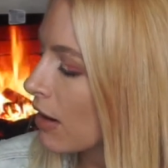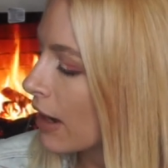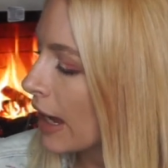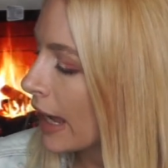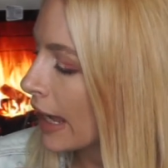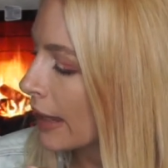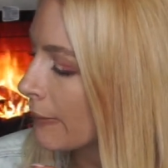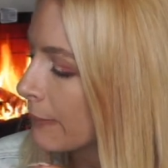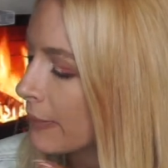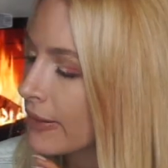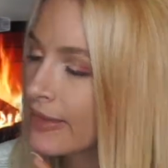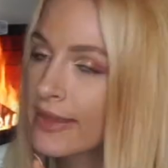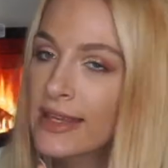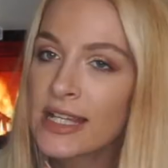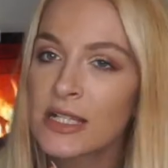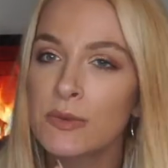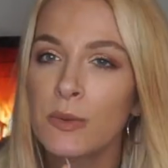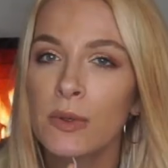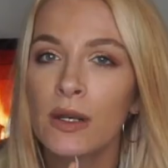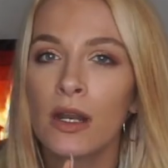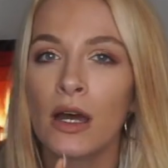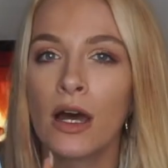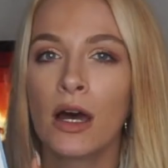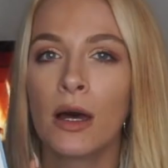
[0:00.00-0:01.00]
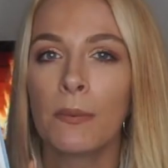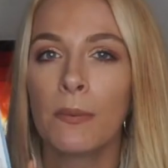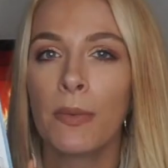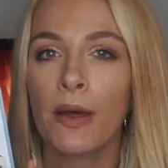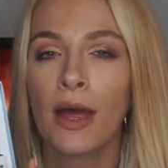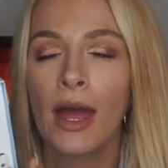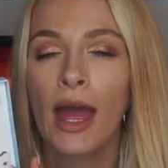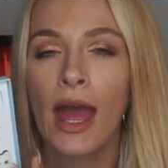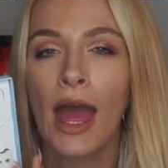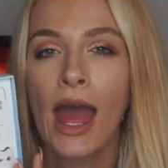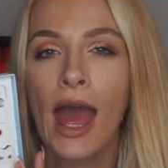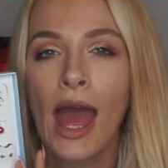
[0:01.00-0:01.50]
I picked this one up.
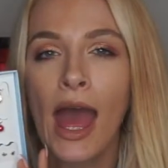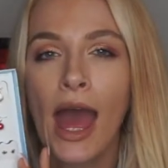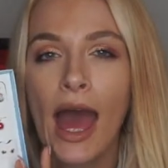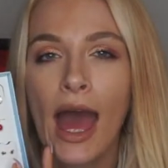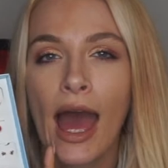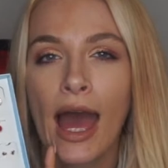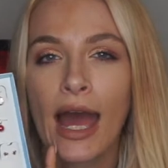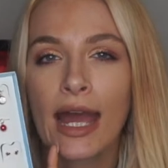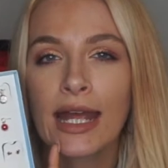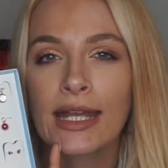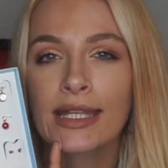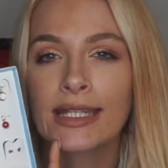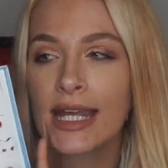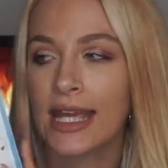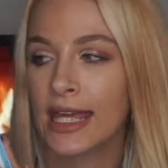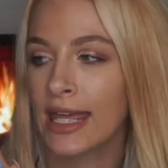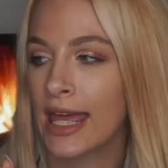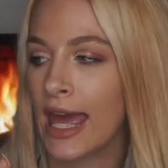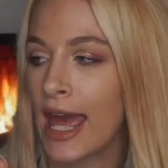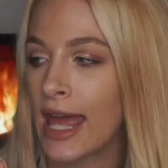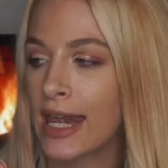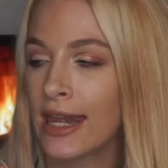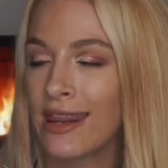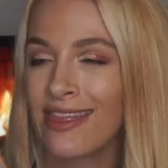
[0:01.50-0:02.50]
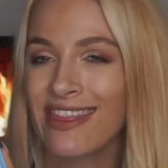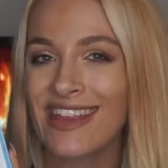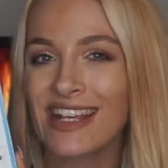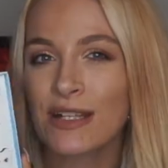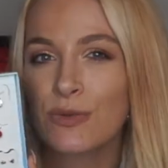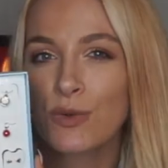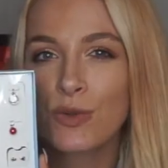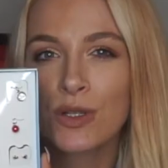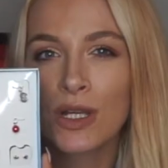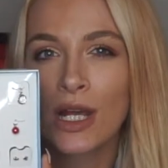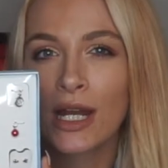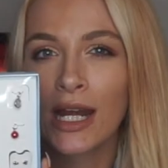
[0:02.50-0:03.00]
And again, this
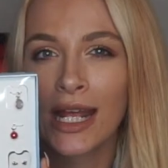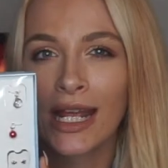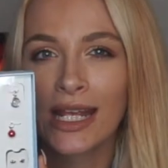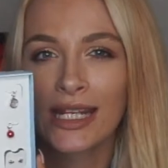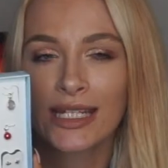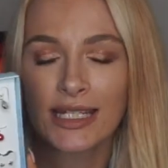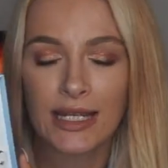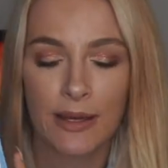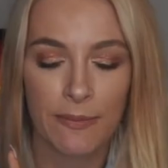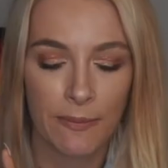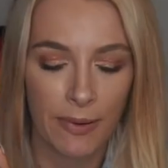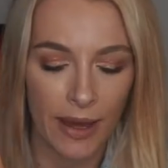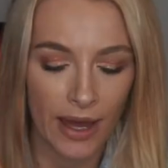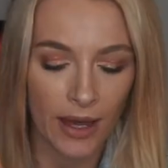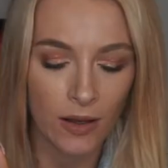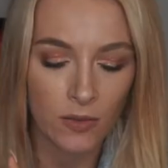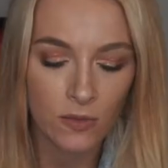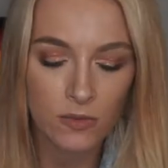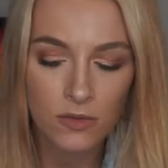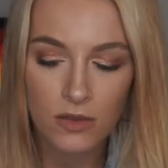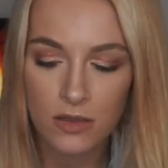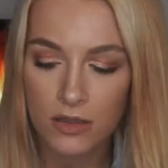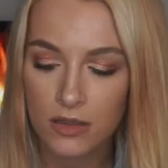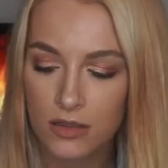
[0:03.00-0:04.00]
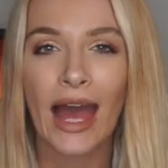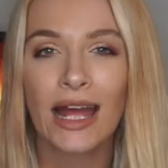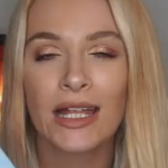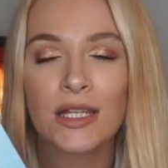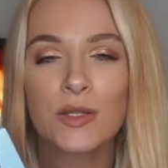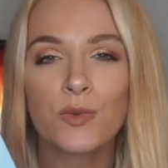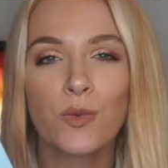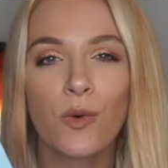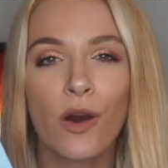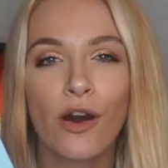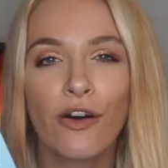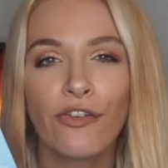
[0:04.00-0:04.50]
was only £10. And
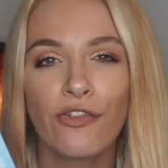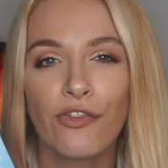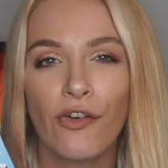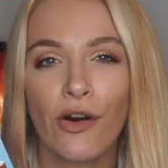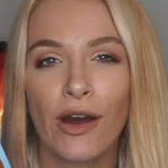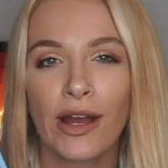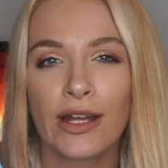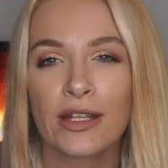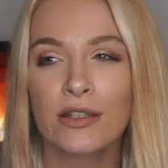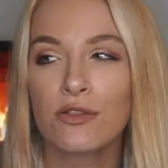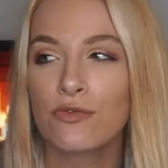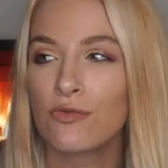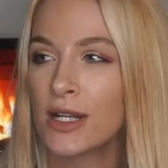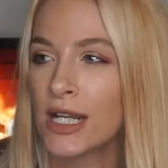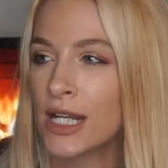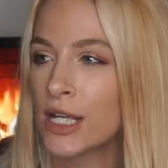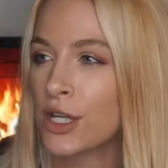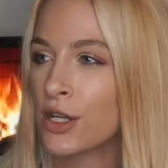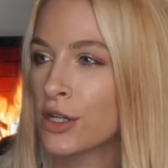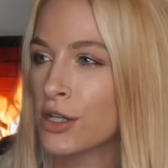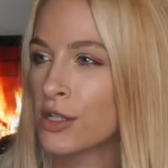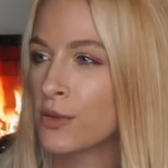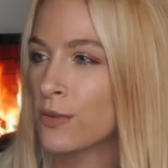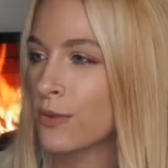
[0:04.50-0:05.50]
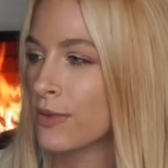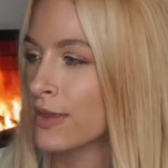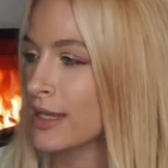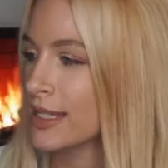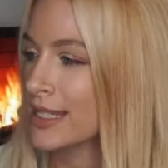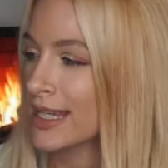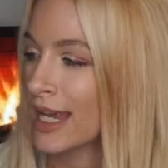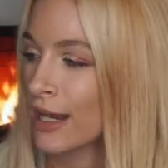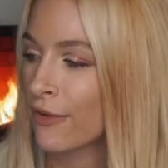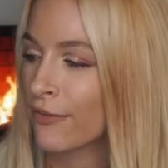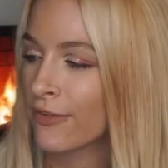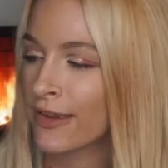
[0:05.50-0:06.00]
what I find really good with this
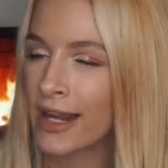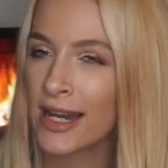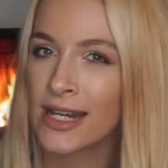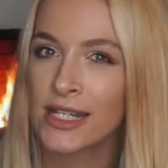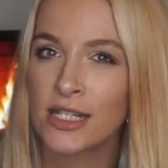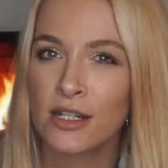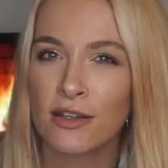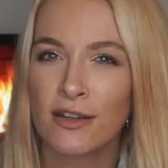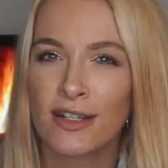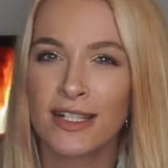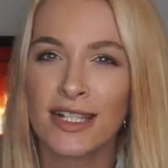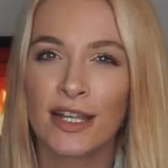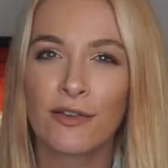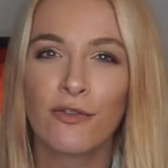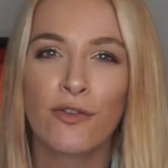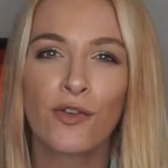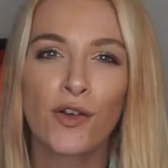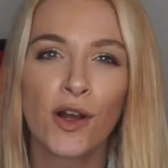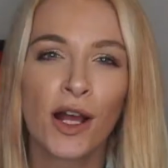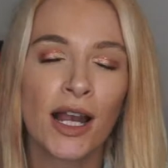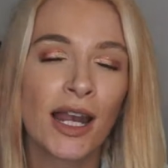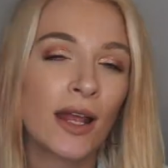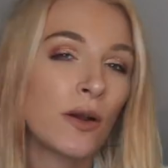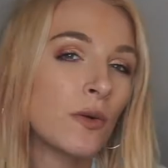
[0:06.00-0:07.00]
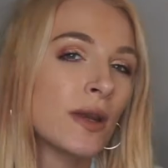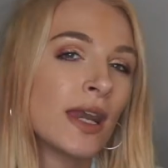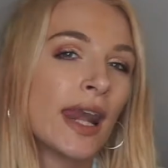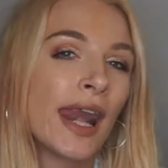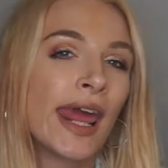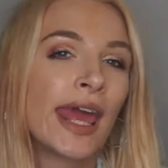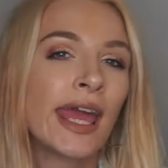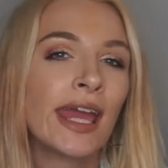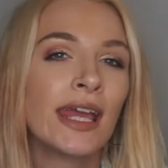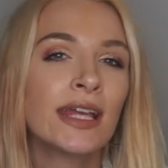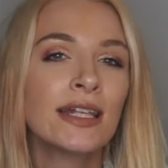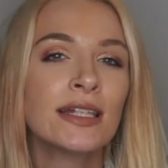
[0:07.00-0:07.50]
advent calendar is if you've got a little
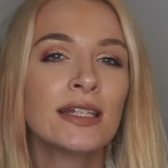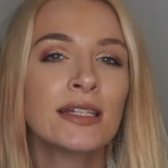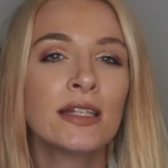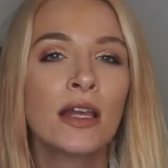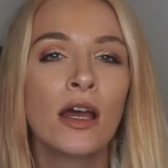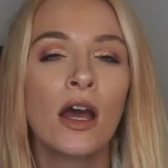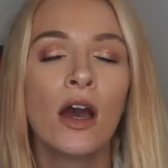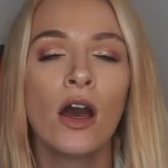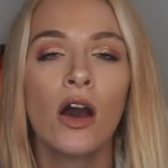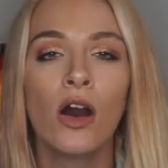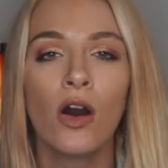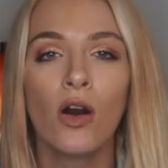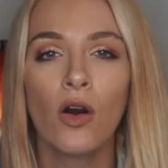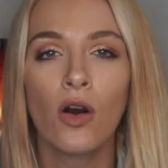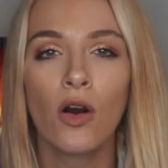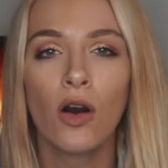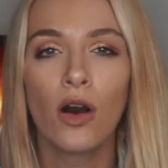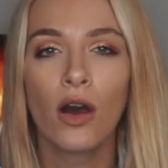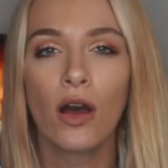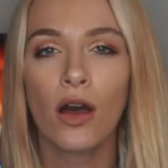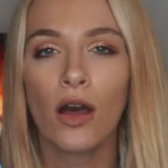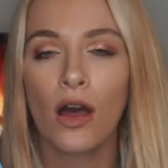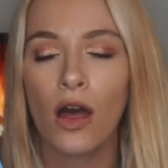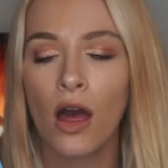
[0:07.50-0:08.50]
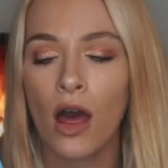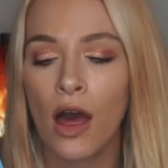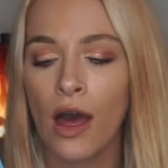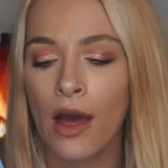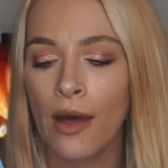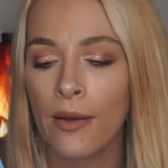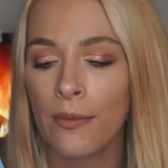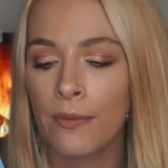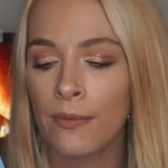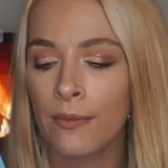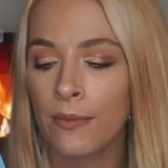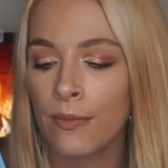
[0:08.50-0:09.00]
niece,
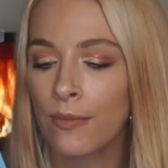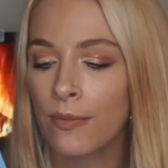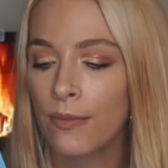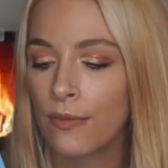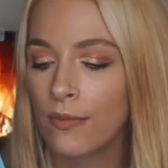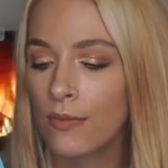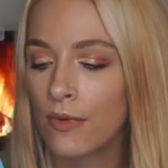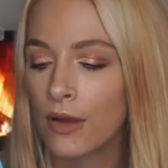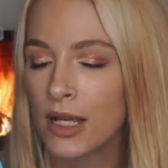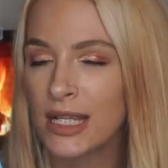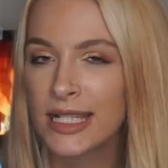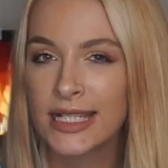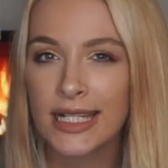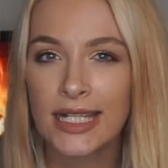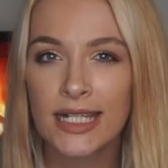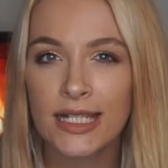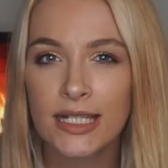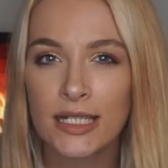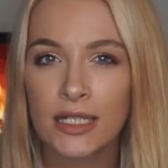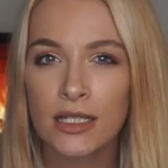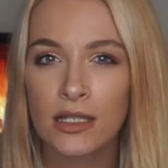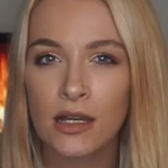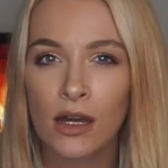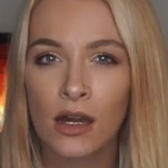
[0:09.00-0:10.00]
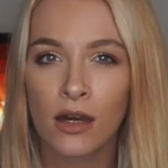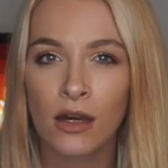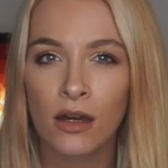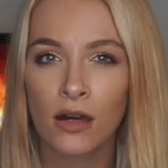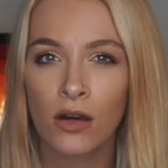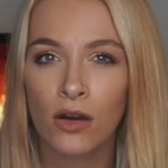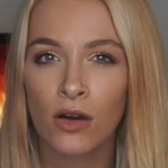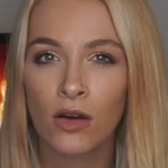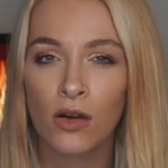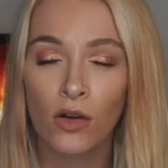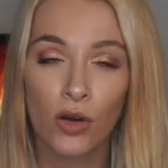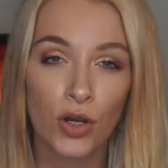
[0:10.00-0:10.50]
a sister
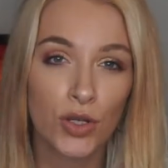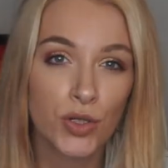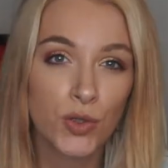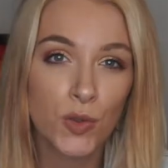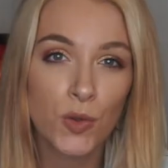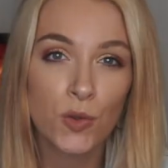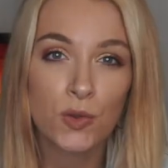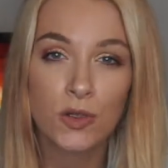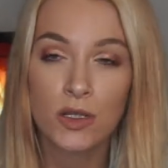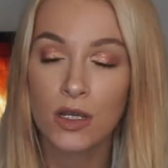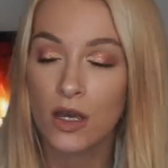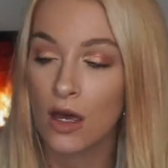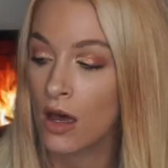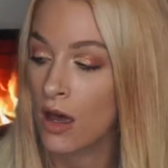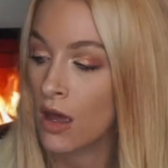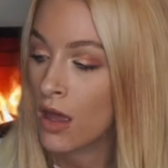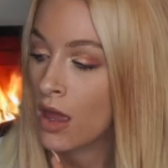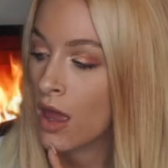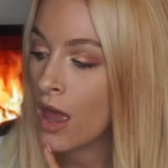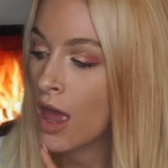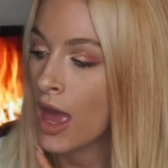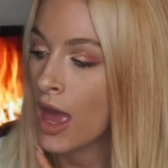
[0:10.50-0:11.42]
or a daughter,